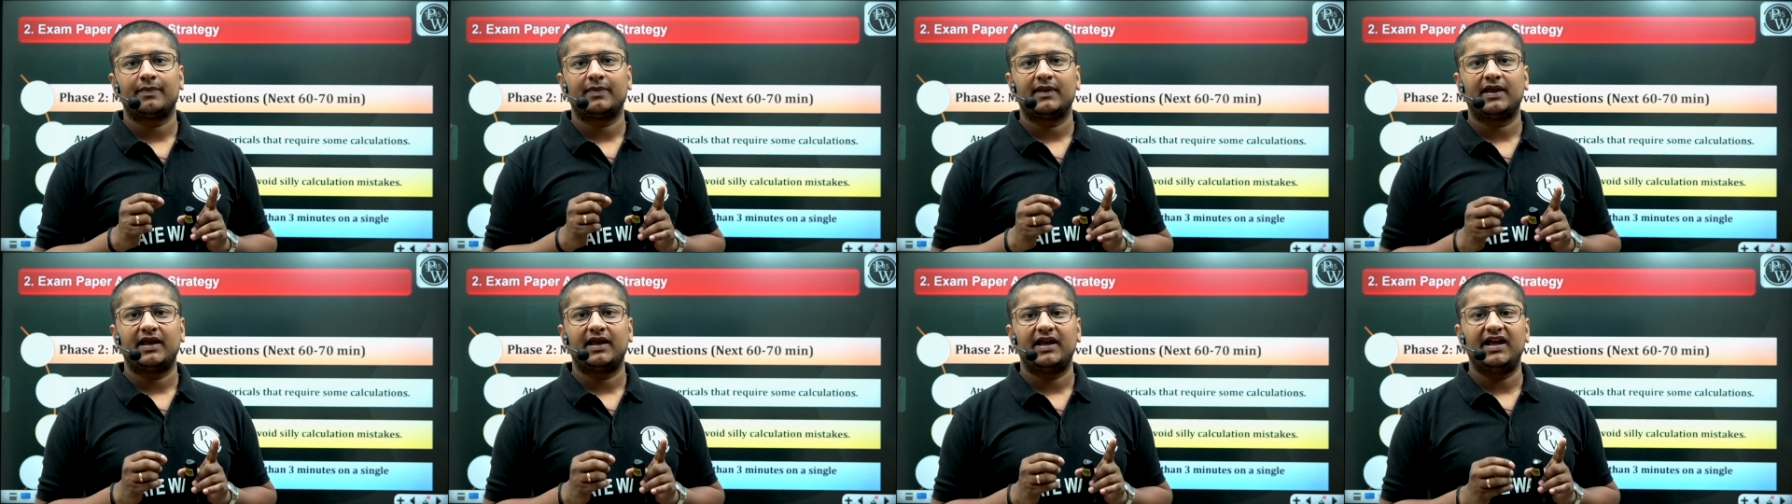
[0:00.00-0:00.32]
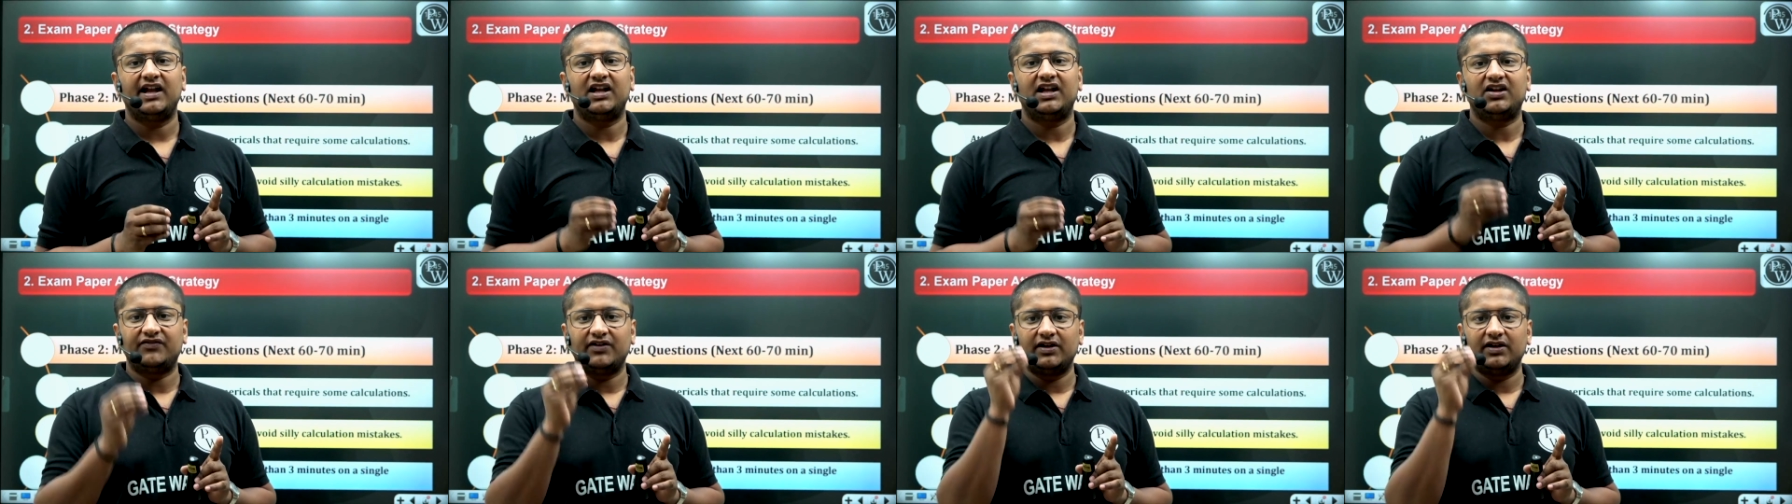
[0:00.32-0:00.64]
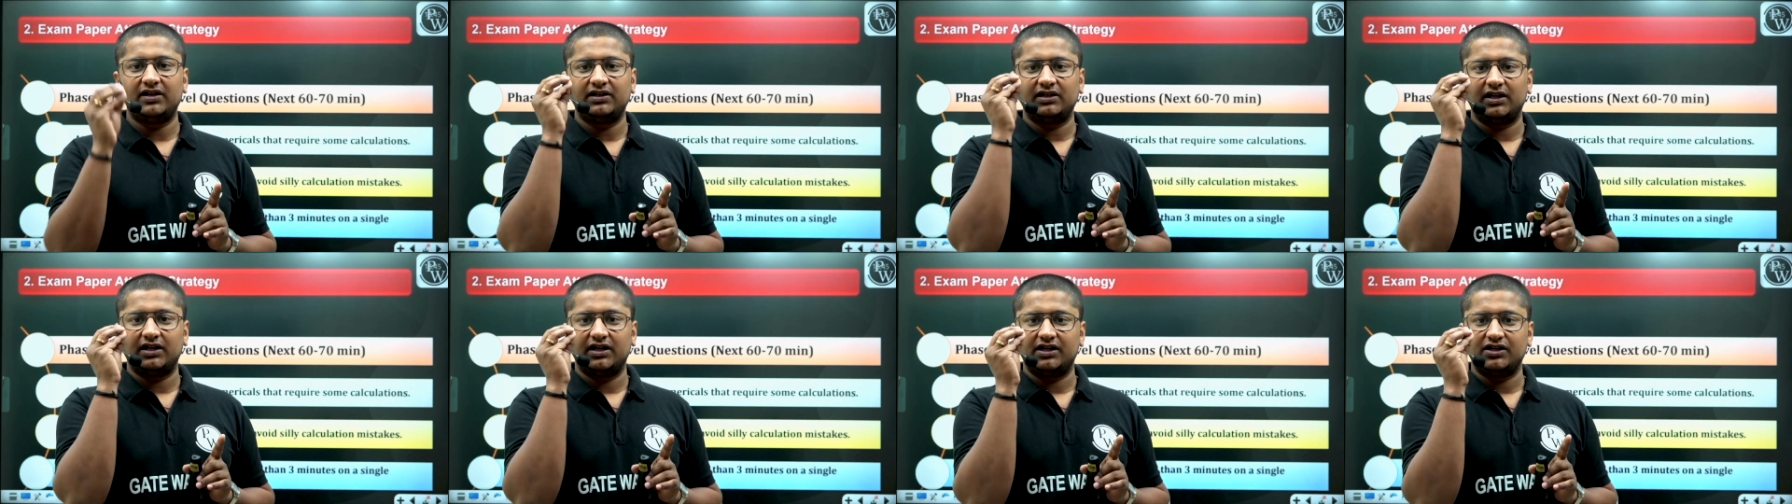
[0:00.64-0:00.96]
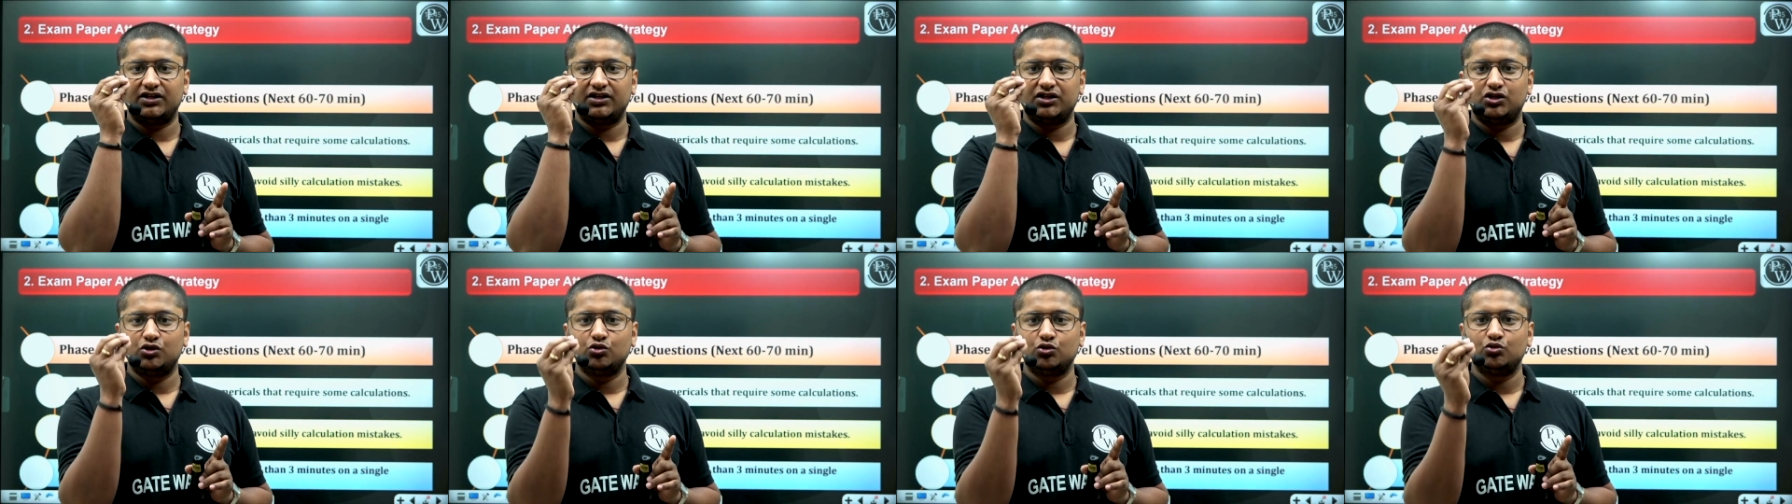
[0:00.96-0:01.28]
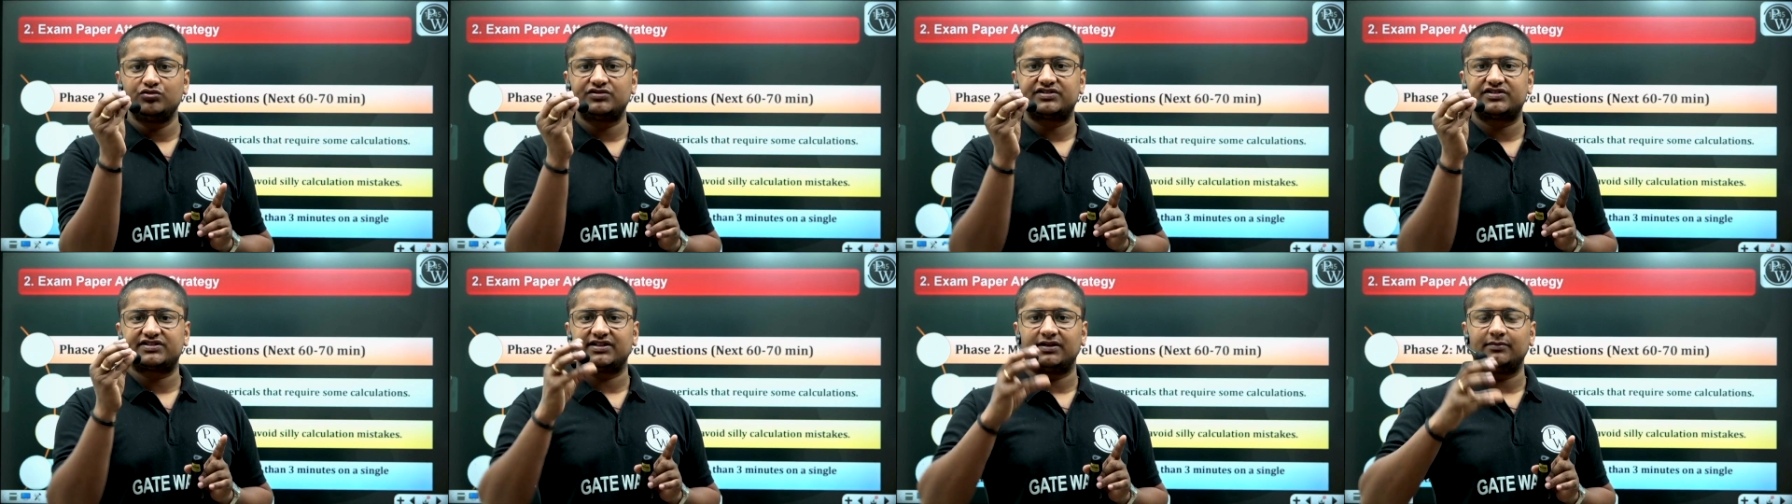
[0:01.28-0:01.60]
it will uh, use
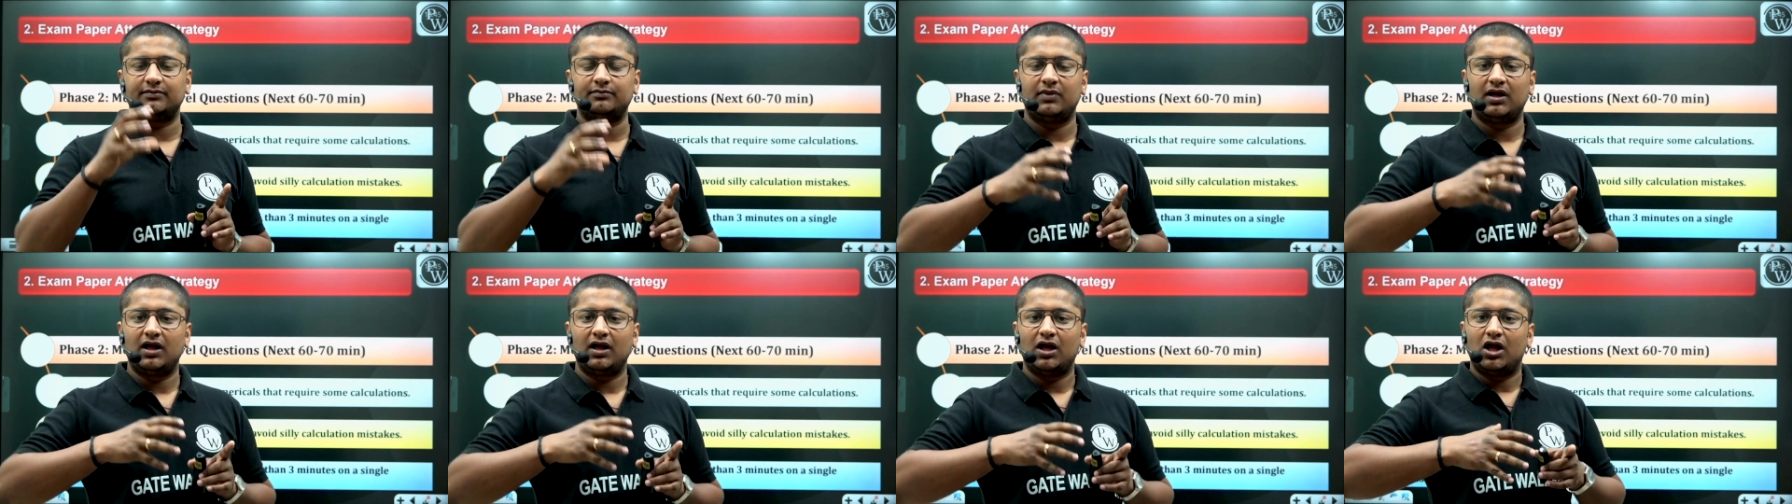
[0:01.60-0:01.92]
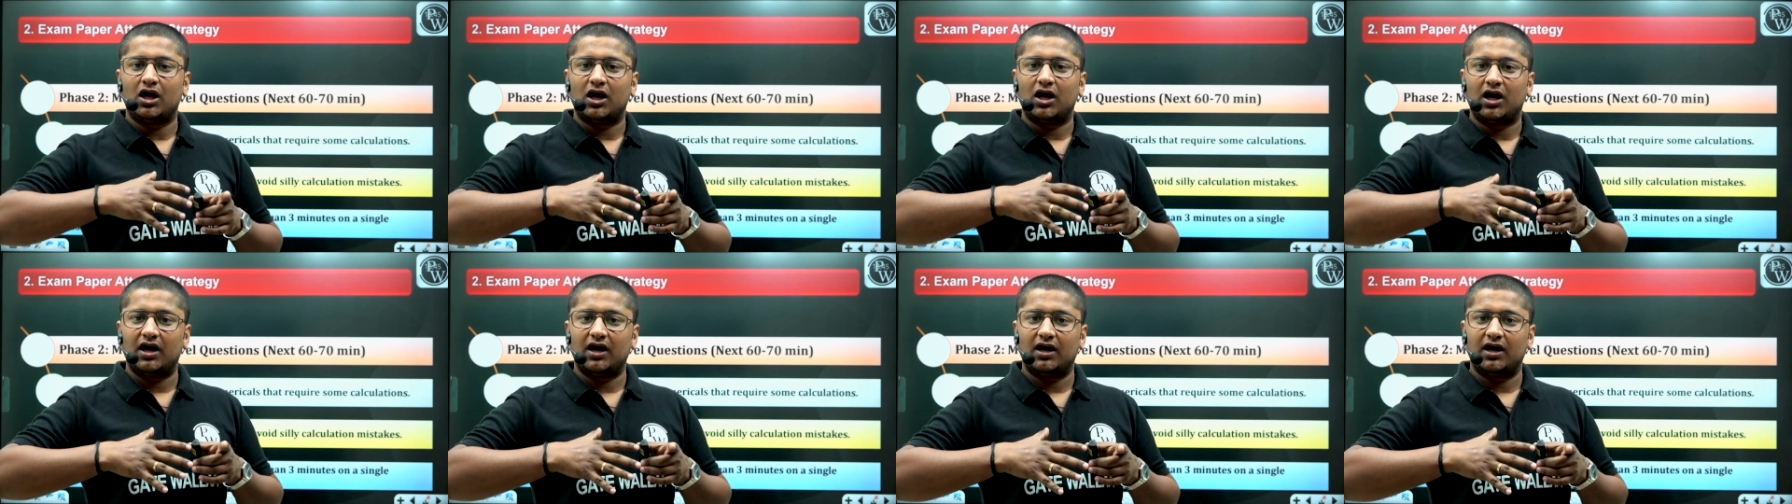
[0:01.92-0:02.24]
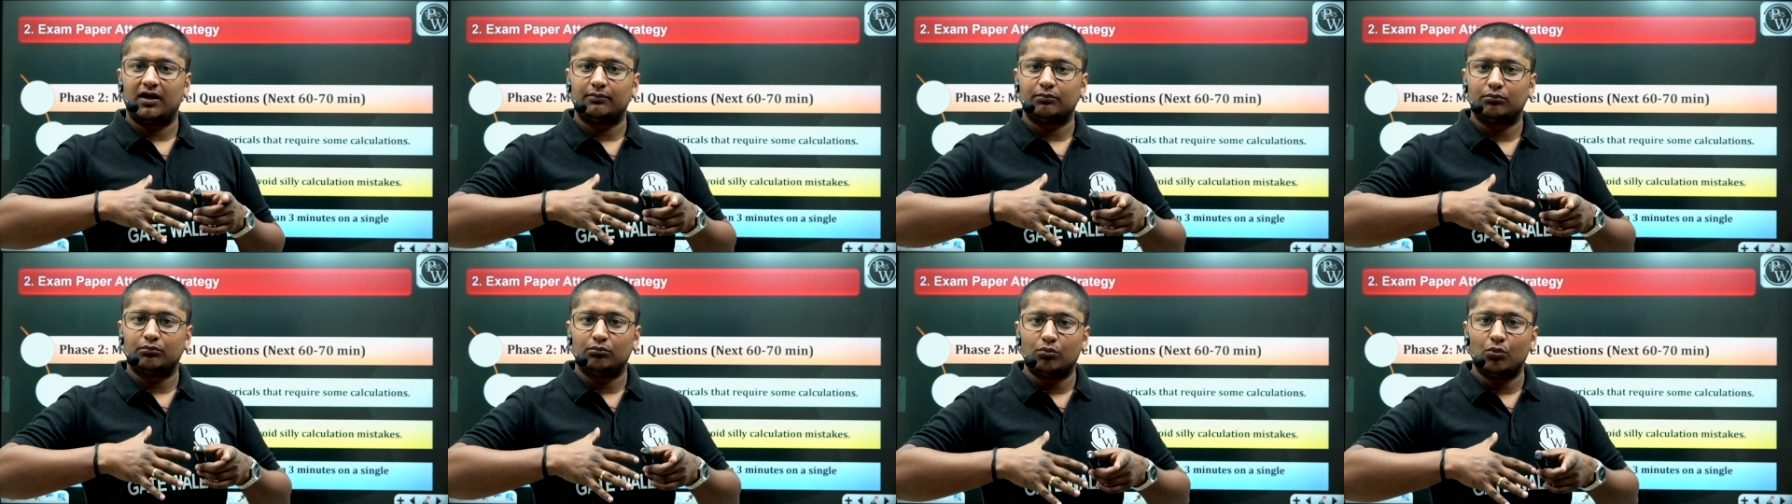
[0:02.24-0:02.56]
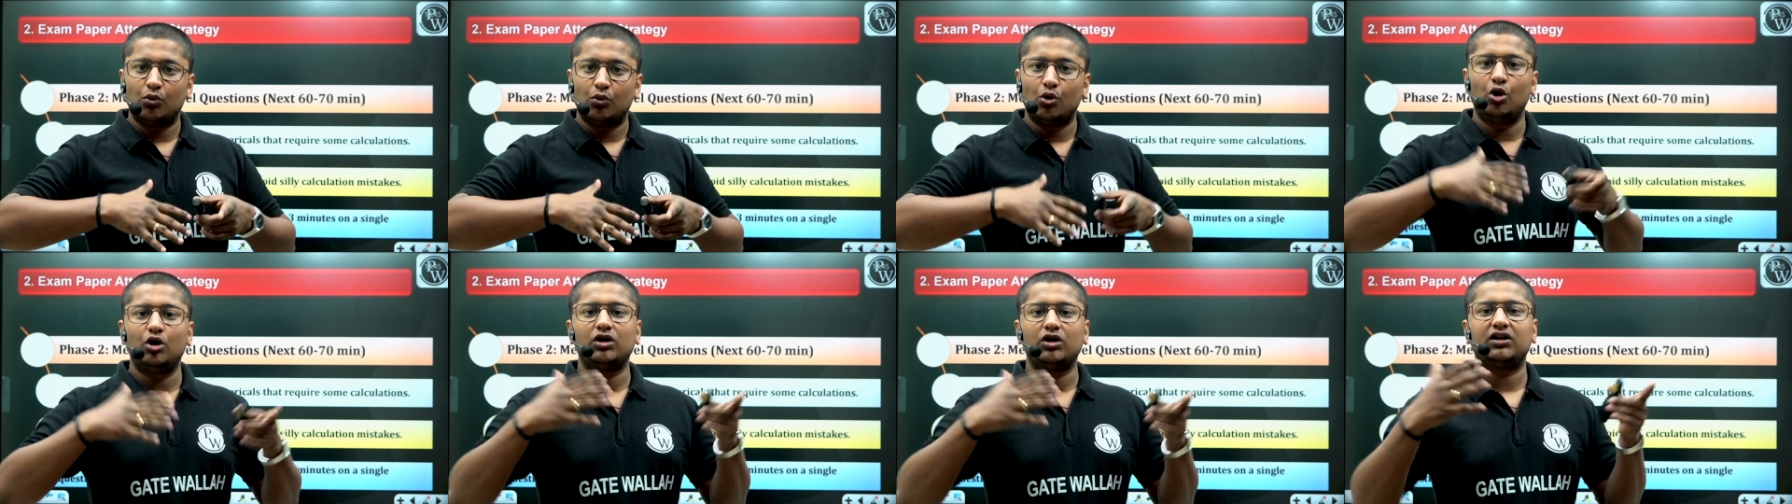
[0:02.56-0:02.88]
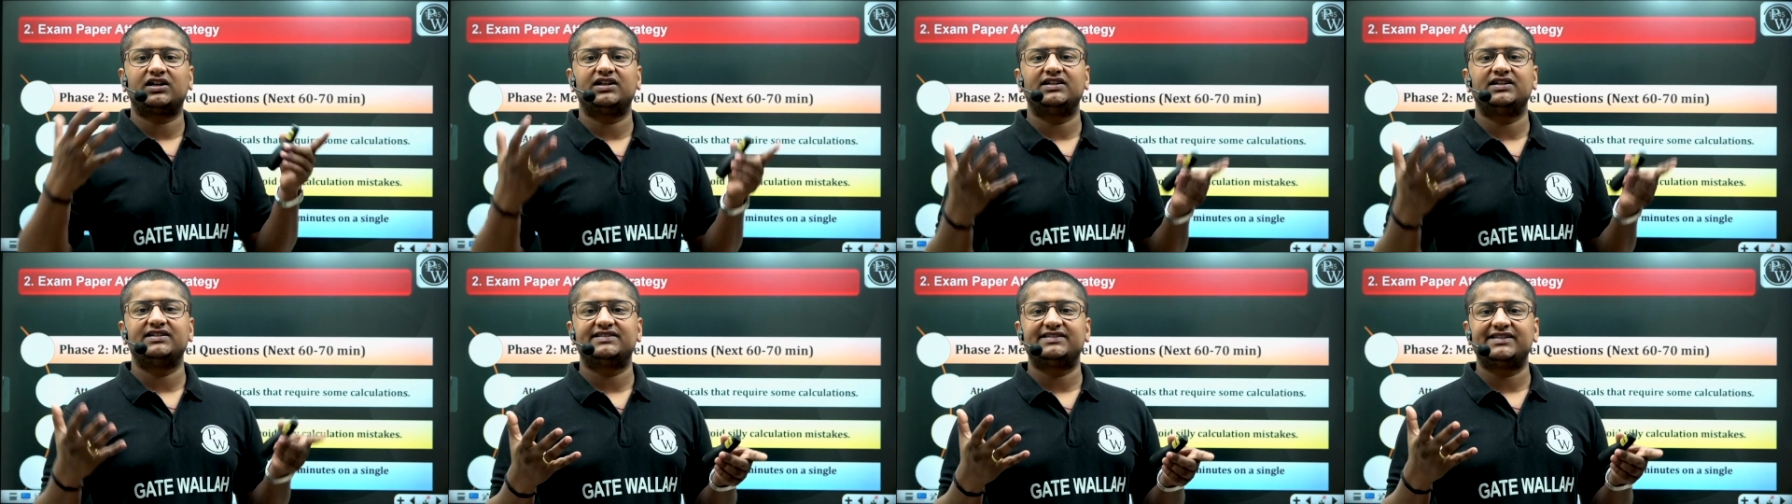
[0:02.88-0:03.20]
some uh, more
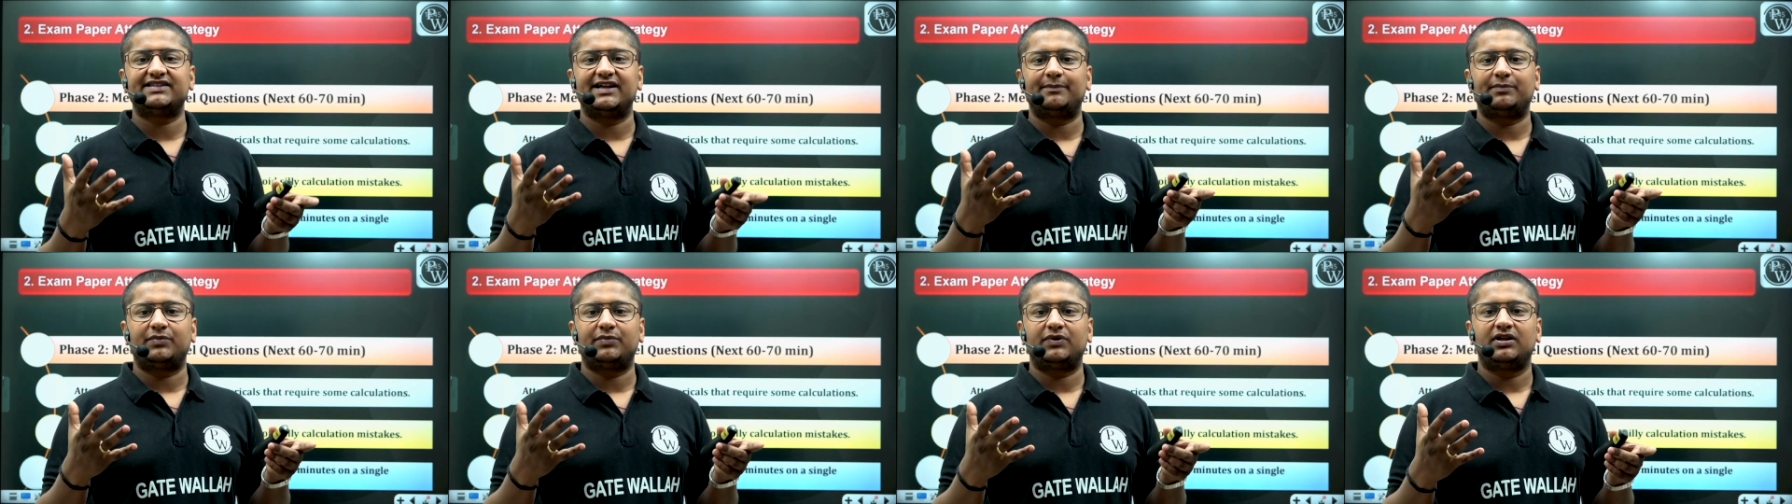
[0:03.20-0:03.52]
concept